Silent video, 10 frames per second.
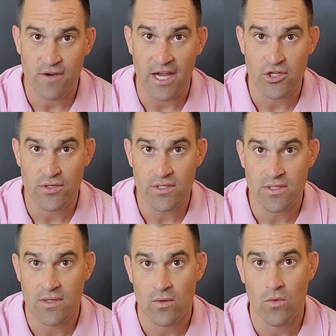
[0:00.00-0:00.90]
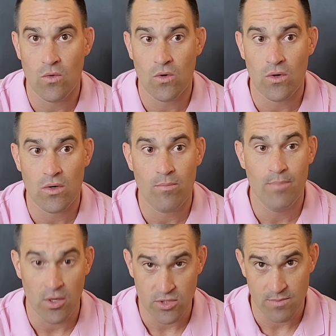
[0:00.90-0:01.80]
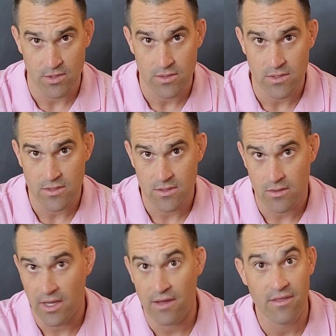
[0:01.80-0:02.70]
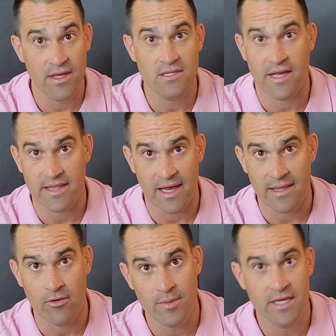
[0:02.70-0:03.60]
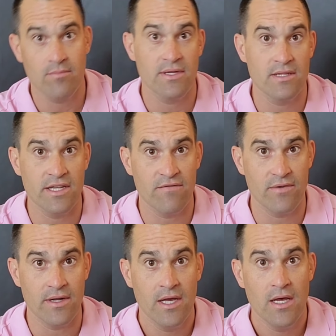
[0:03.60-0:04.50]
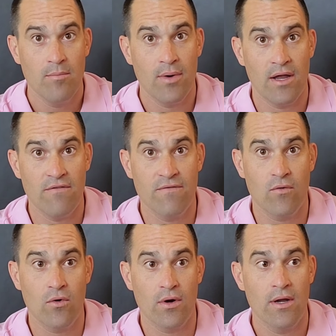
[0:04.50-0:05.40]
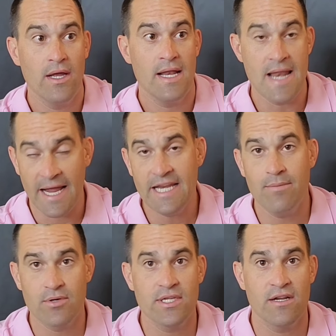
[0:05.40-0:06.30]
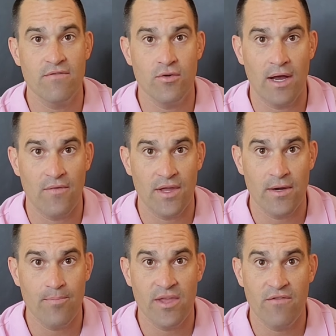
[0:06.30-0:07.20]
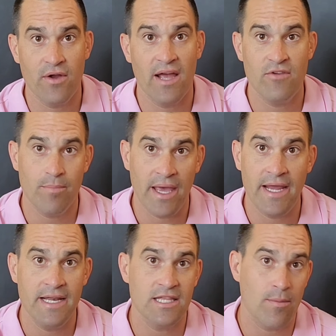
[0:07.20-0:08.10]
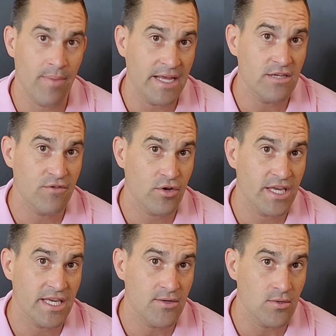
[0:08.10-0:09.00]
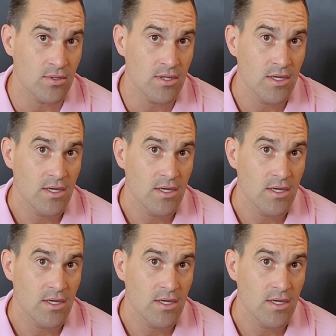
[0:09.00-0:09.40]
fractures or bone spurs, okay? Things like that. That would be completely different. But for 90% of you out there, if you're having pain at the base of your heel